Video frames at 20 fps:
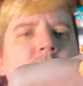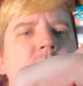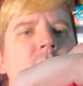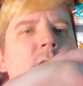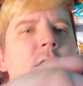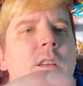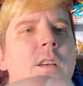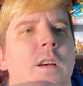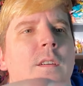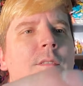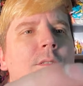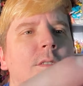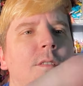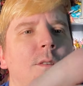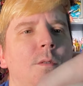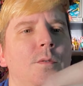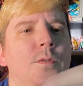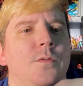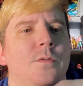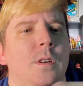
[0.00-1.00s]
Take off
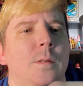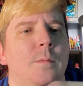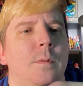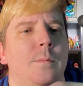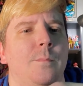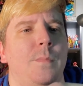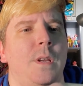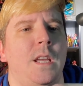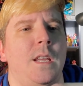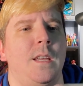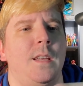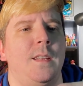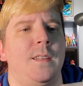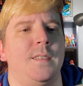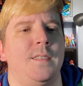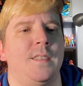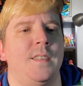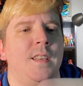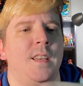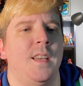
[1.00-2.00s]
those rubber
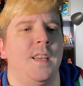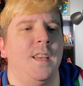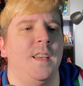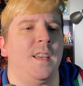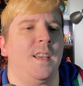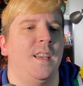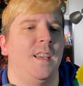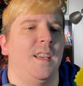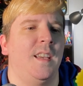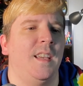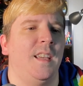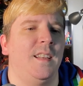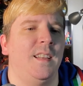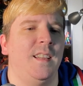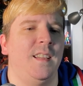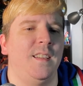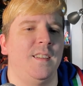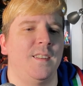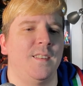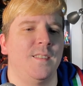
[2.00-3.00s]
bands. And
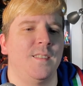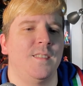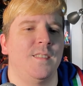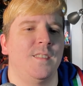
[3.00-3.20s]
here